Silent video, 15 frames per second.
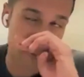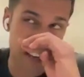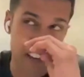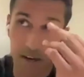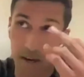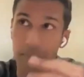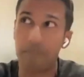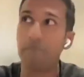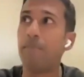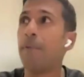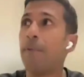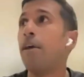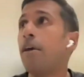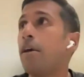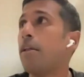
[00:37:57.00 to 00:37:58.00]
of become
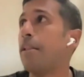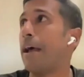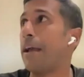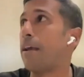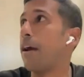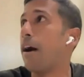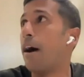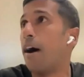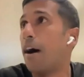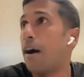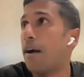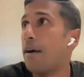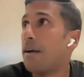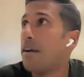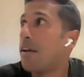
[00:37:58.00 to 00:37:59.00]
like
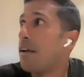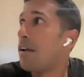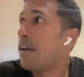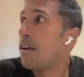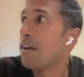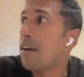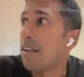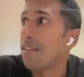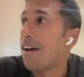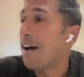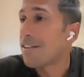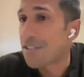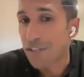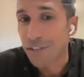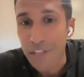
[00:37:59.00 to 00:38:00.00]

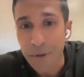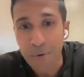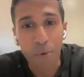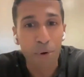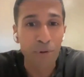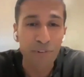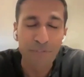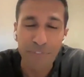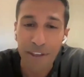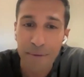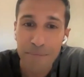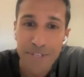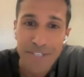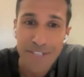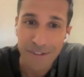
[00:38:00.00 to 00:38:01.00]
colossally world
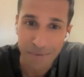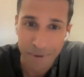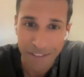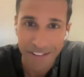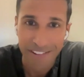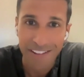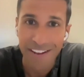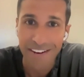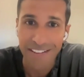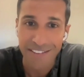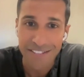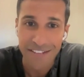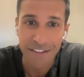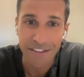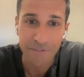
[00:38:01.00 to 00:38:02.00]
famous in the way that a lot of
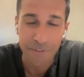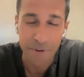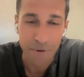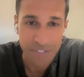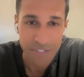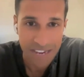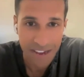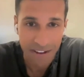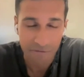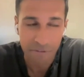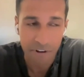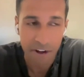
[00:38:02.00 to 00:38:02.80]
these other folks have,